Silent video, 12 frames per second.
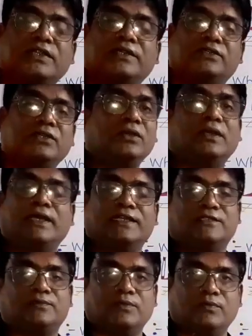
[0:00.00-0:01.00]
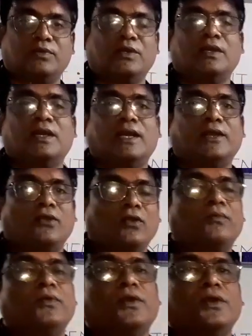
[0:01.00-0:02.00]
write the hence proof. I
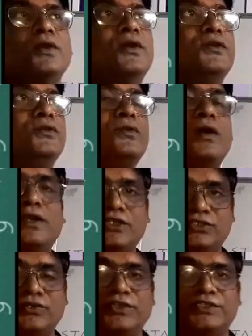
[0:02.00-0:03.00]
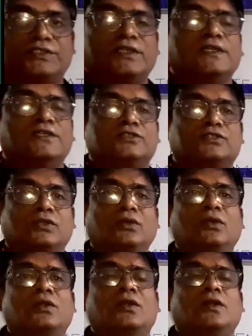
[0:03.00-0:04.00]
hope you understood it.
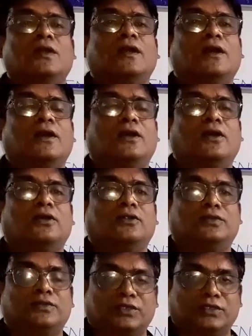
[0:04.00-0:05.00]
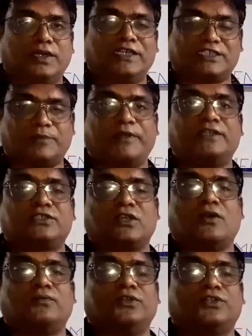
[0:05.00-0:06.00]
So, the next phase
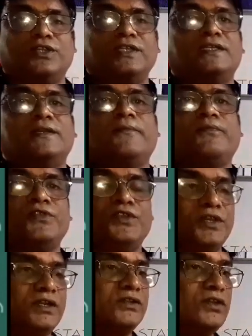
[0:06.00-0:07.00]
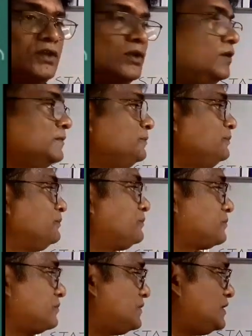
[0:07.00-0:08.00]
of the thing, here the
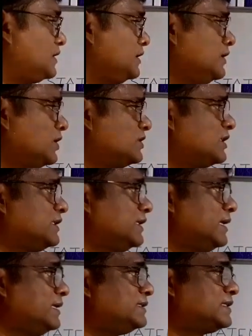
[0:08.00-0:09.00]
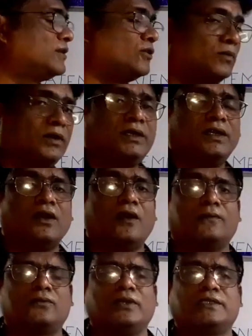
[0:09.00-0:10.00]
intersecting lines are over.
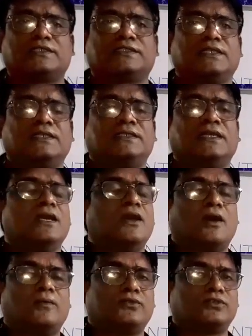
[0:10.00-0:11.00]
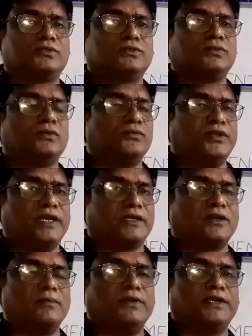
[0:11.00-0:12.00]
Up to exercise, up to we are
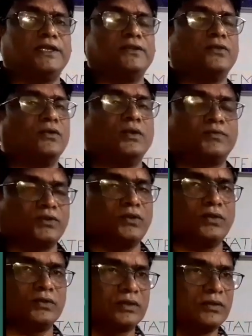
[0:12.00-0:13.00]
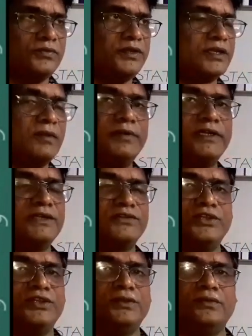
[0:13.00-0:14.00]
completing, up to we
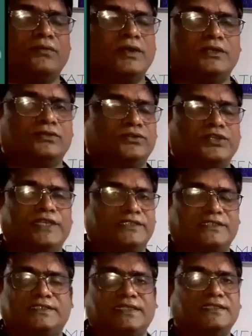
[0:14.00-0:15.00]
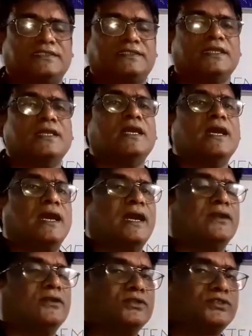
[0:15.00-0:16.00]
completed 1 to 3 exercises.
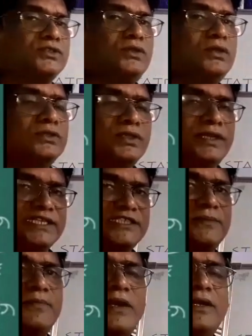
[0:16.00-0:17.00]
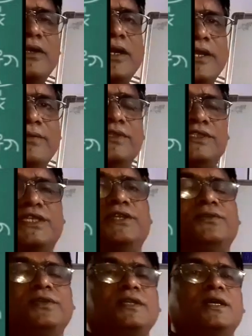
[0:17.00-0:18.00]
And also the next part I will show
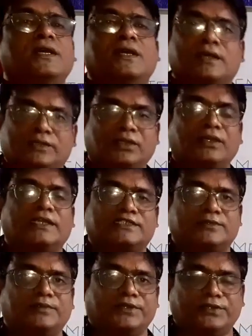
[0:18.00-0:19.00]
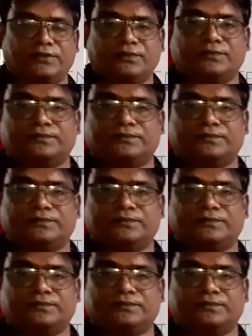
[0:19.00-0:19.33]
you in the next video.